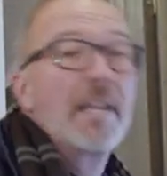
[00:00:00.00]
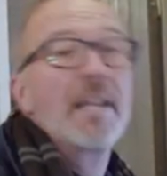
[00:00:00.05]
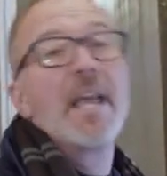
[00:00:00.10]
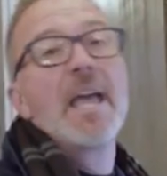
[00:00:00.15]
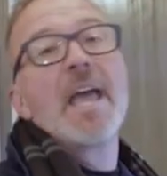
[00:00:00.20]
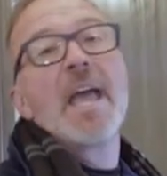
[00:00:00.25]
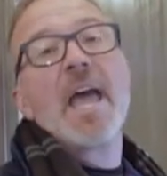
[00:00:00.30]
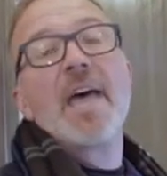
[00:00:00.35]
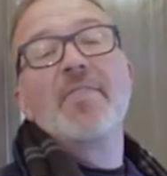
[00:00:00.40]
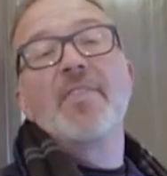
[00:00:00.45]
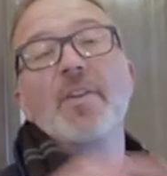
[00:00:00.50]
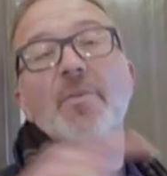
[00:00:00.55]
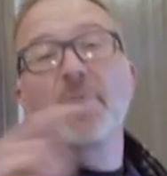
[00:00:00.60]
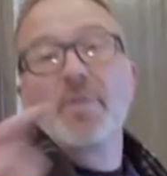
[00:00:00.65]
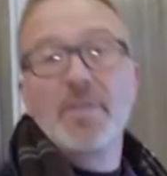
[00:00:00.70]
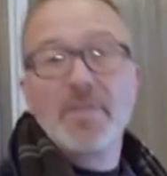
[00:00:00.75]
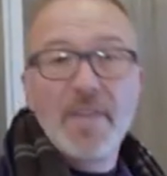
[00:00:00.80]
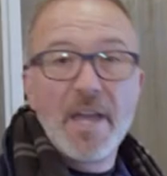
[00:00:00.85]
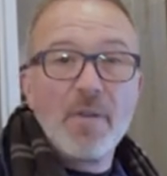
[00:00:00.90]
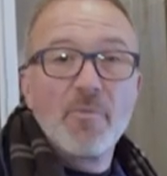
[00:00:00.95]
it, and then
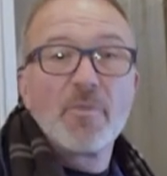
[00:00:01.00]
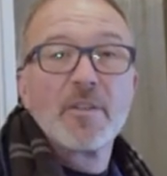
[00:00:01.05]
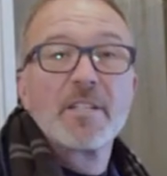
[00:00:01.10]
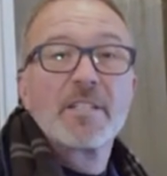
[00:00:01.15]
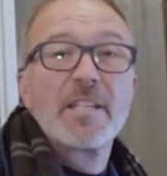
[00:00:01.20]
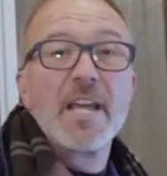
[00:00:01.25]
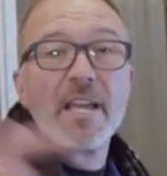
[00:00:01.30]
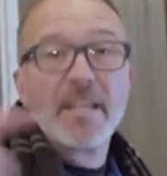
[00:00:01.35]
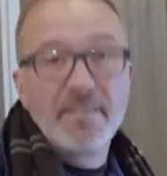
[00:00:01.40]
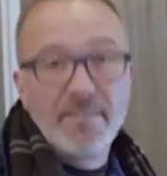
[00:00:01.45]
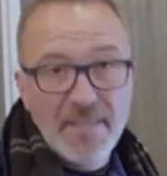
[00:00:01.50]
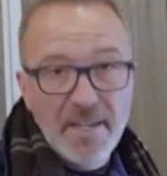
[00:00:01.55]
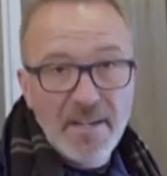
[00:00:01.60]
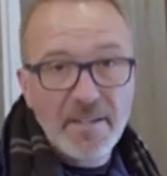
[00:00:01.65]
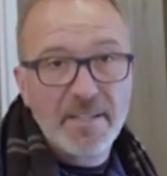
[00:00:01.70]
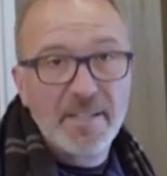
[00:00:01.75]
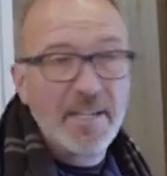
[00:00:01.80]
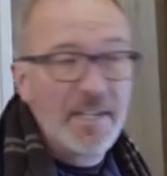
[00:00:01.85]
when they want to take their